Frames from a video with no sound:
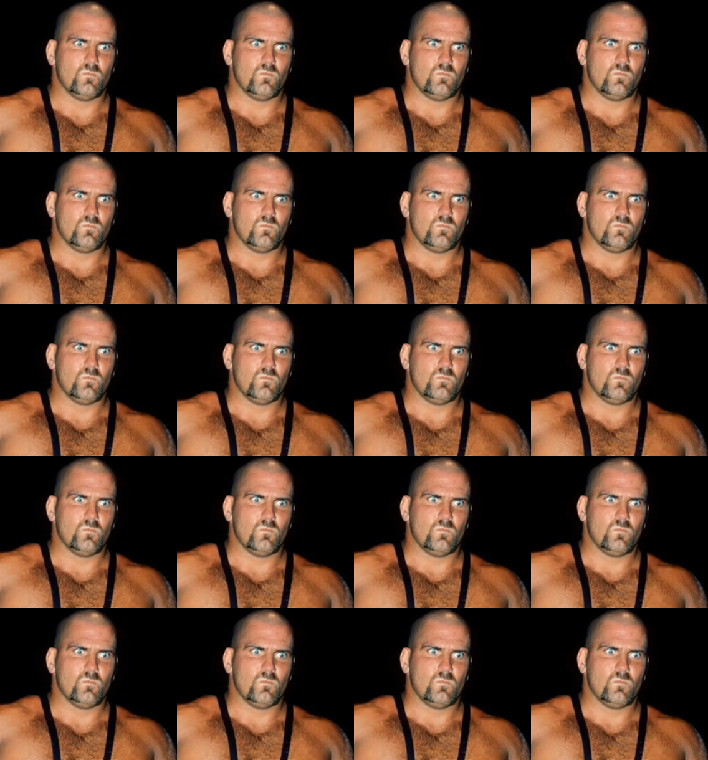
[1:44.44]

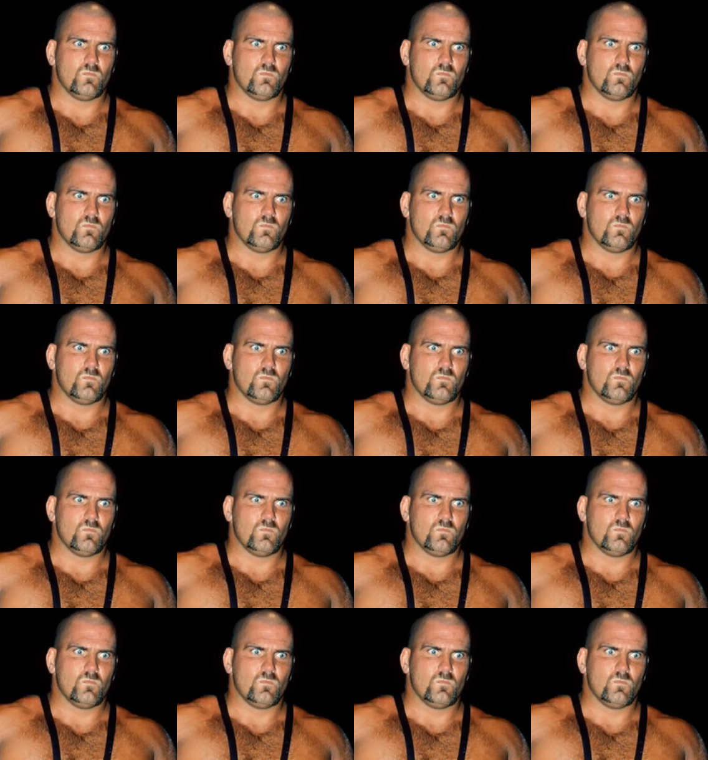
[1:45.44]

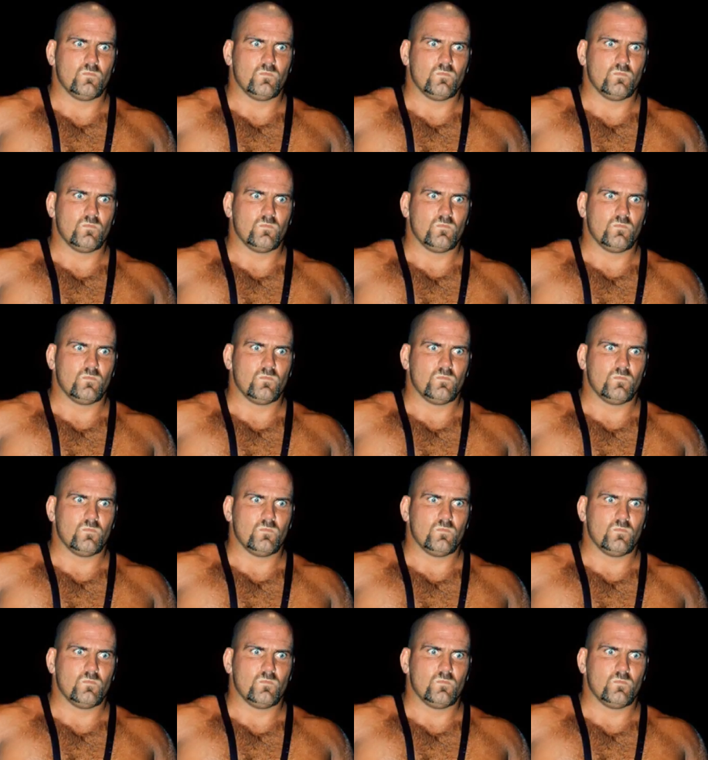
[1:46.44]

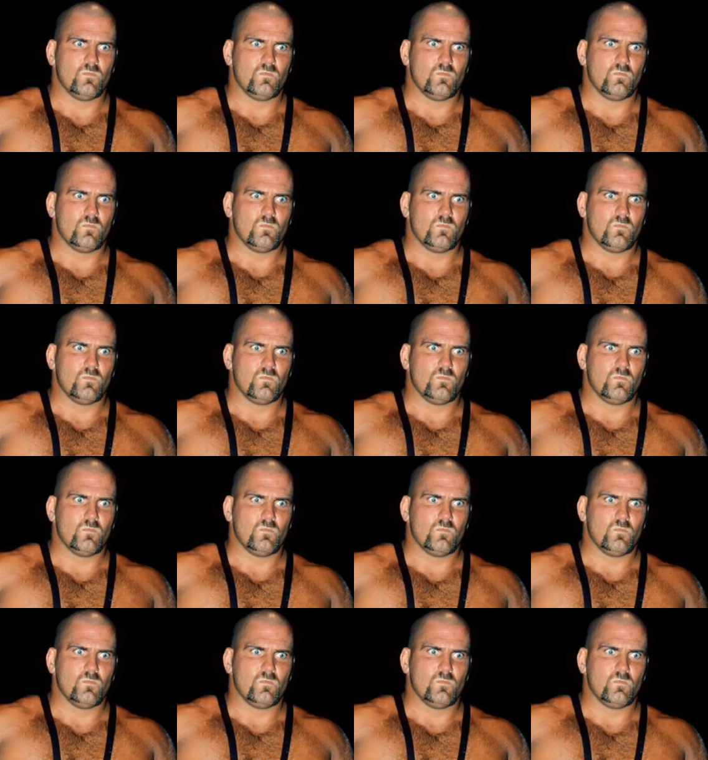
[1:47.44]

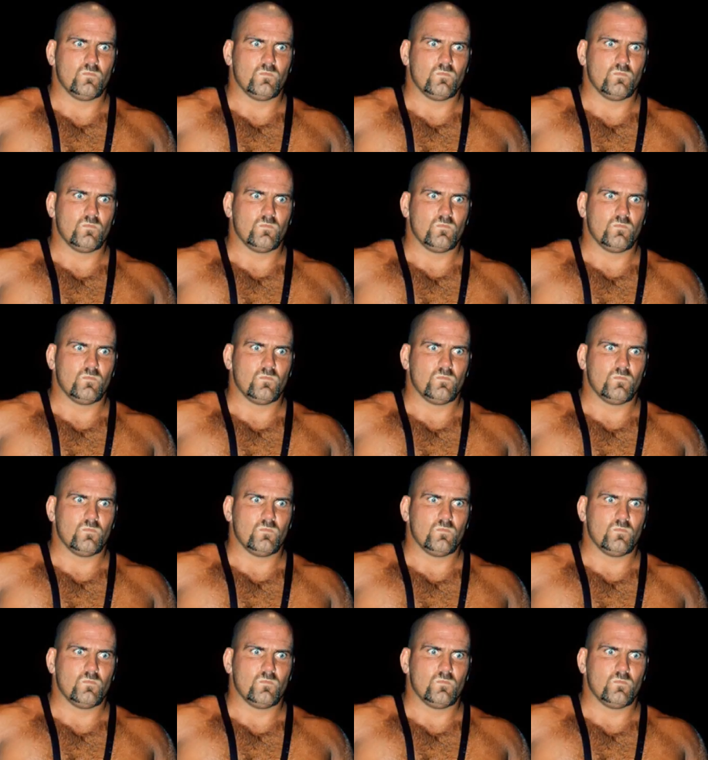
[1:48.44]

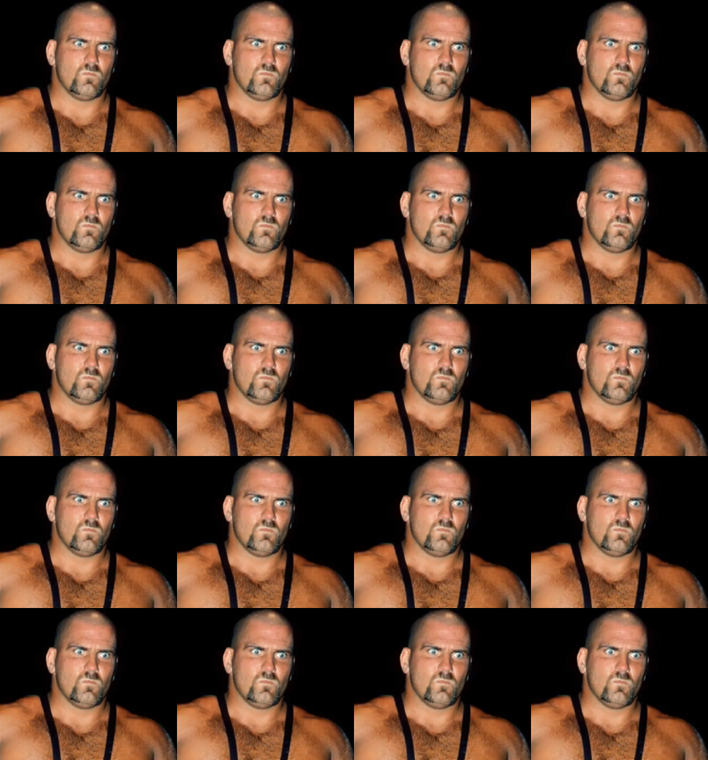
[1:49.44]
This is a still picture; no speech is visible.